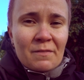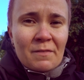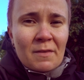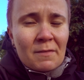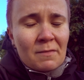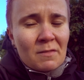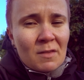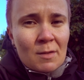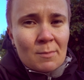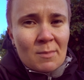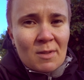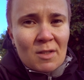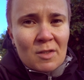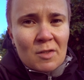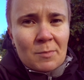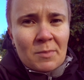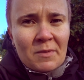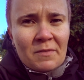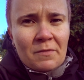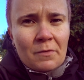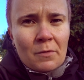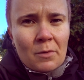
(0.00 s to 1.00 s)
15
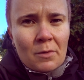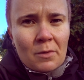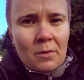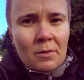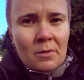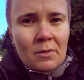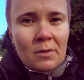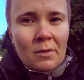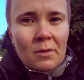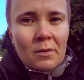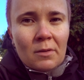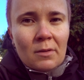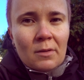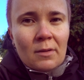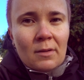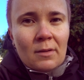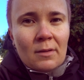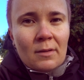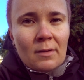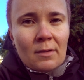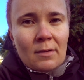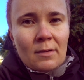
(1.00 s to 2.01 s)
minutes before,
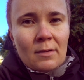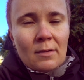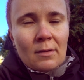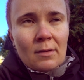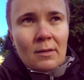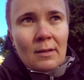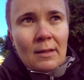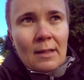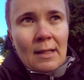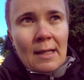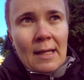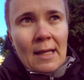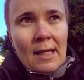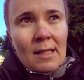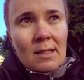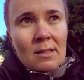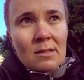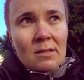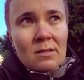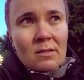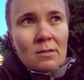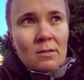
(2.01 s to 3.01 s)

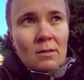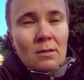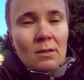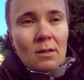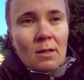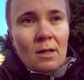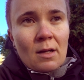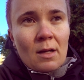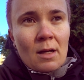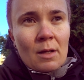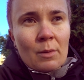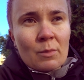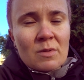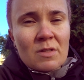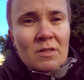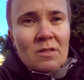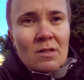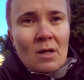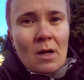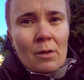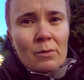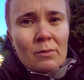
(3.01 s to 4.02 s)
and I
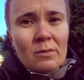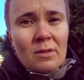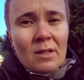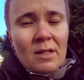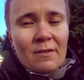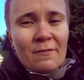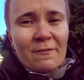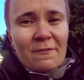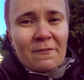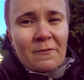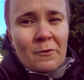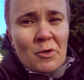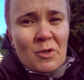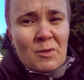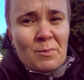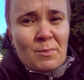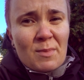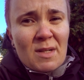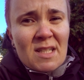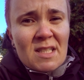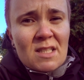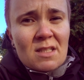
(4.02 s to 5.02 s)
was out in 40
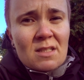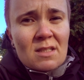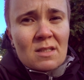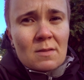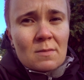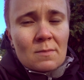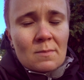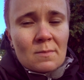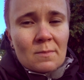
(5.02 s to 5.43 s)
minutes.